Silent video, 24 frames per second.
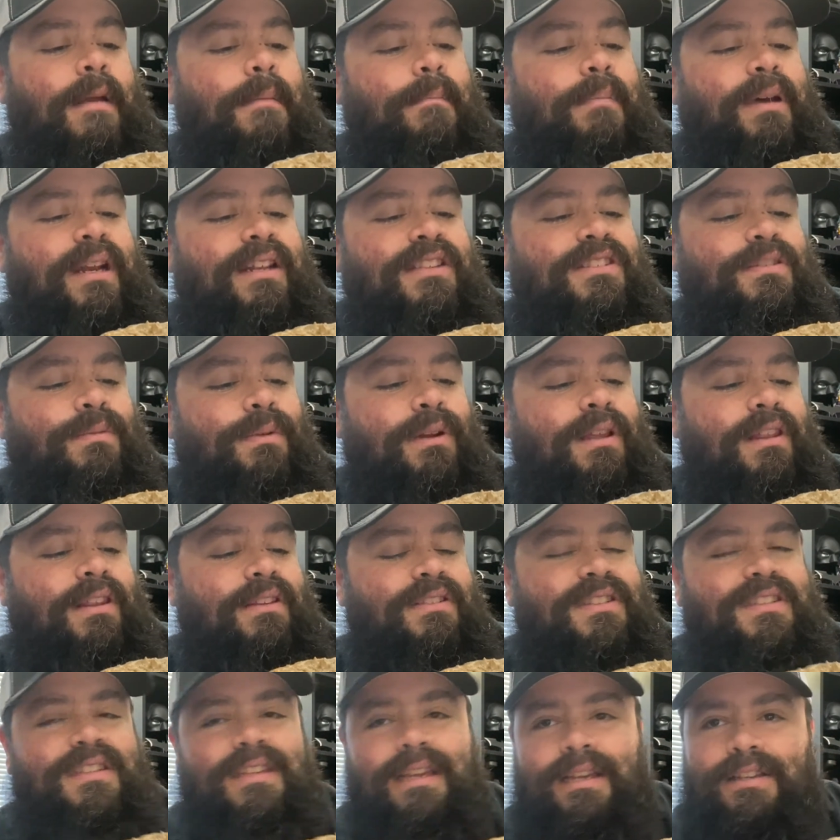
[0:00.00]
But it's one of
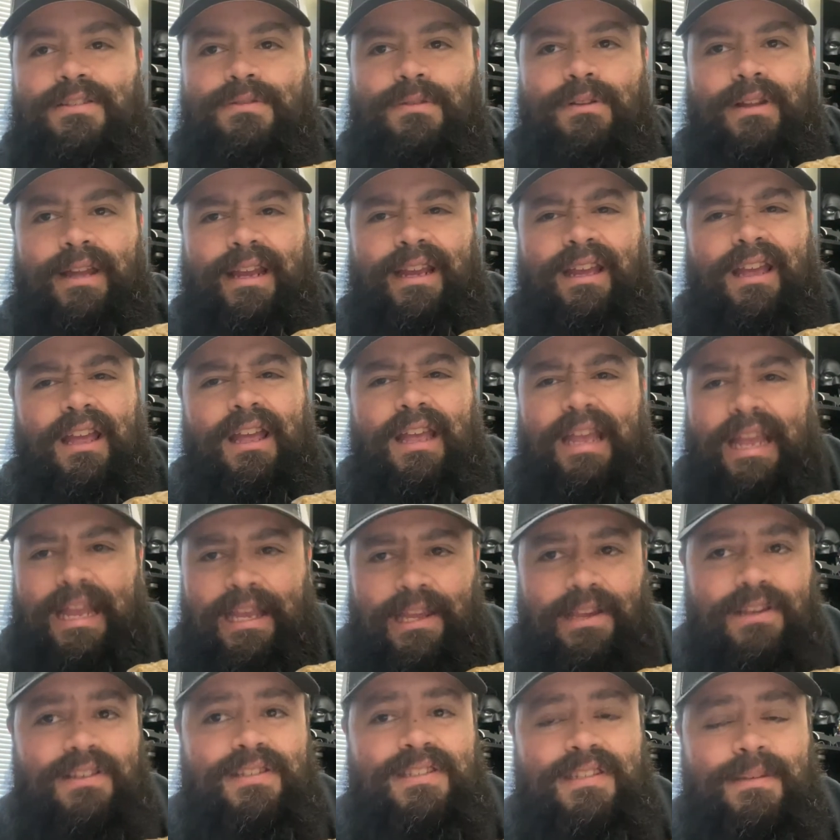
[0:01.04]
those things where, like, it
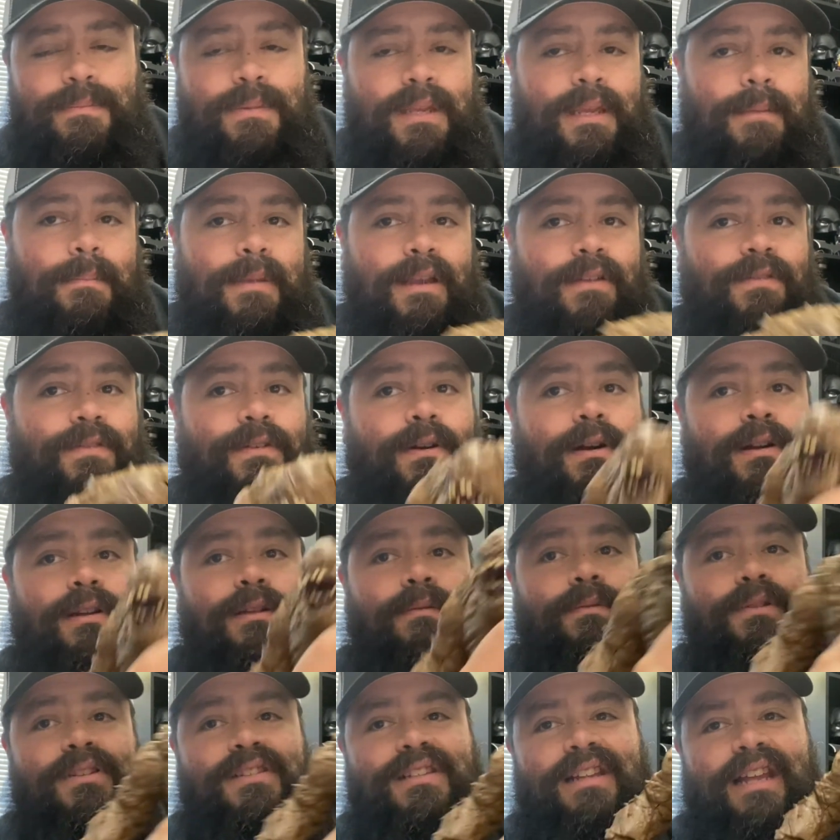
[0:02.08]
used to be
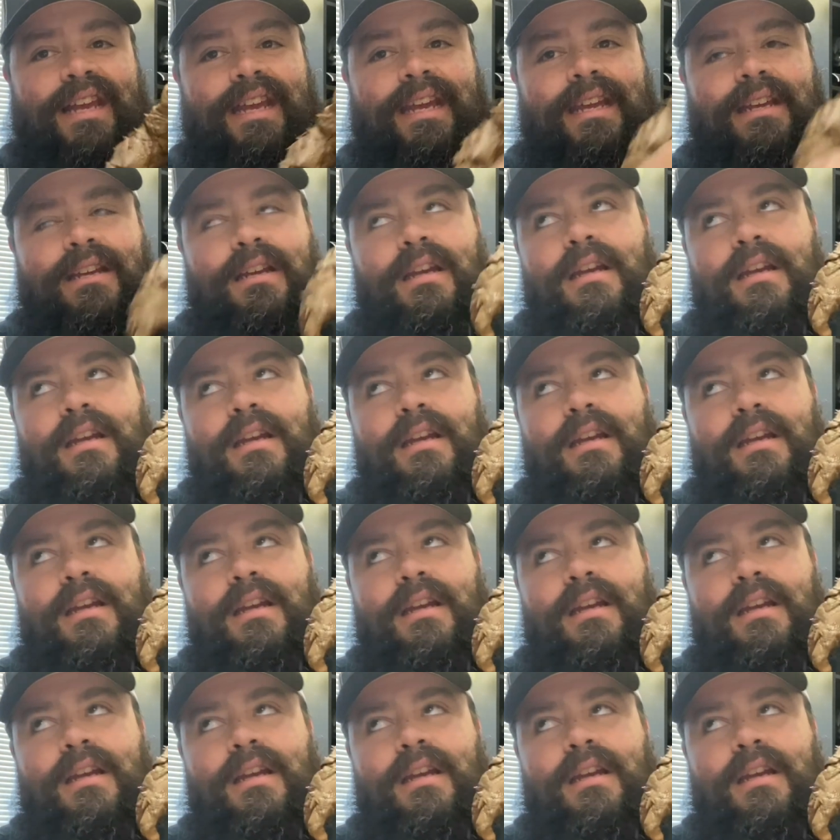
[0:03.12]
McFarlane was, like,